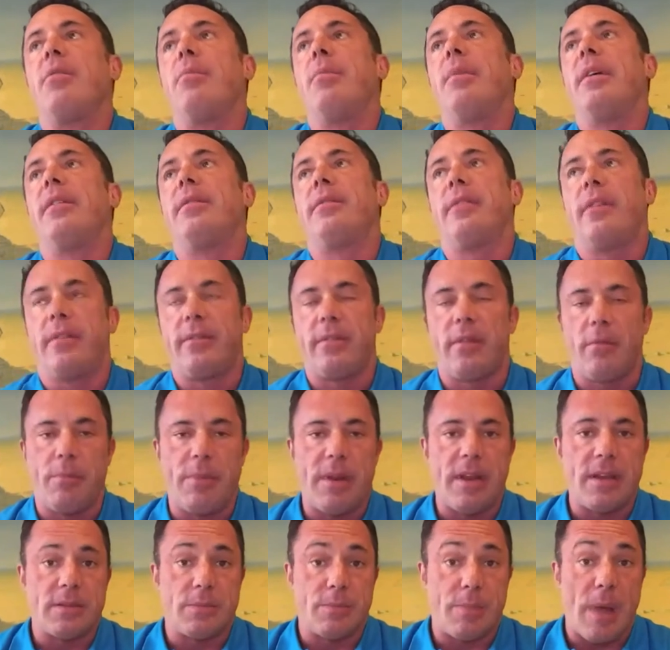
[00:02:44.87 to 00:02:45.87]
the business and
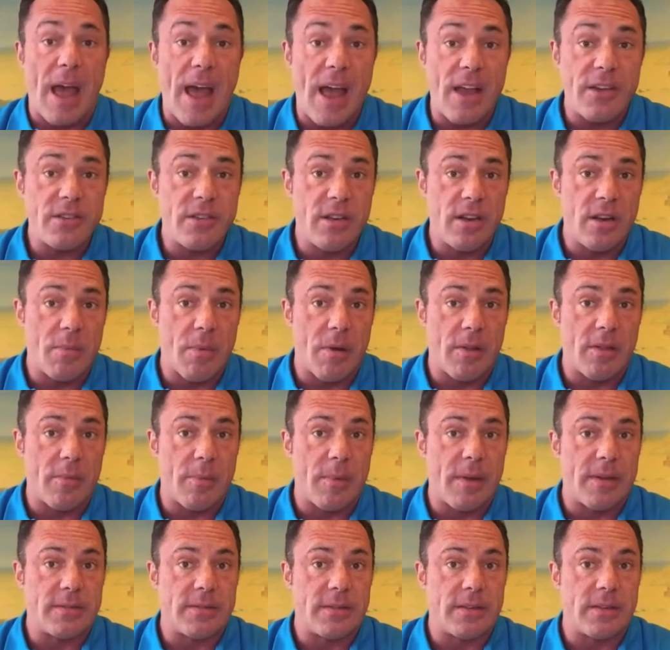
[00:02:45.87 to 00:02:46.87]
be as passionate about
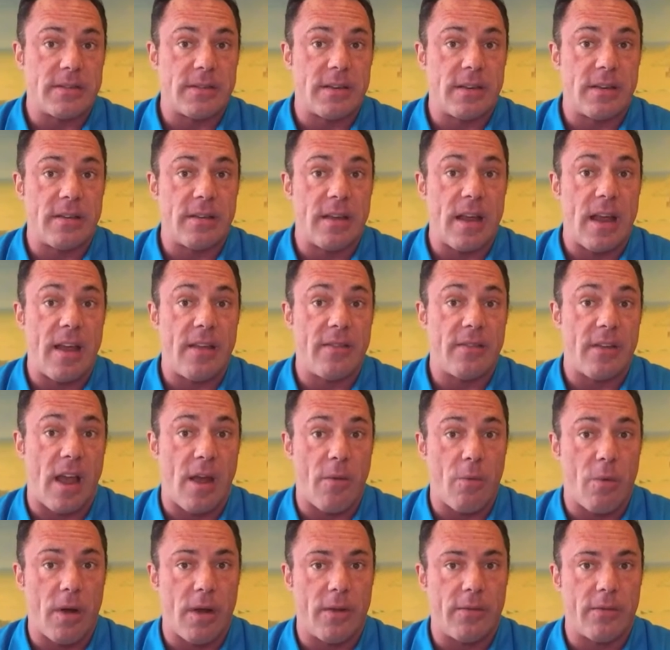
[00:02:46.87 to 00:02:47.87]
the business as
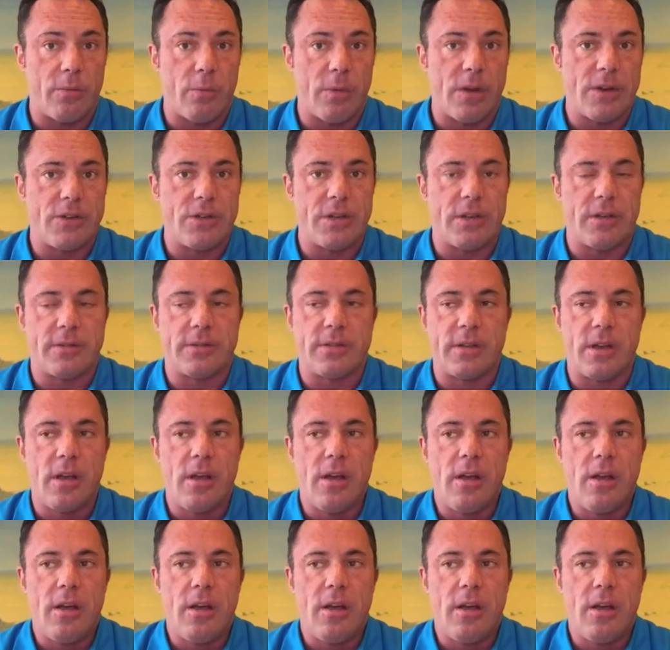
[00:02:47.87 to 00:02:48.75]
I was, which is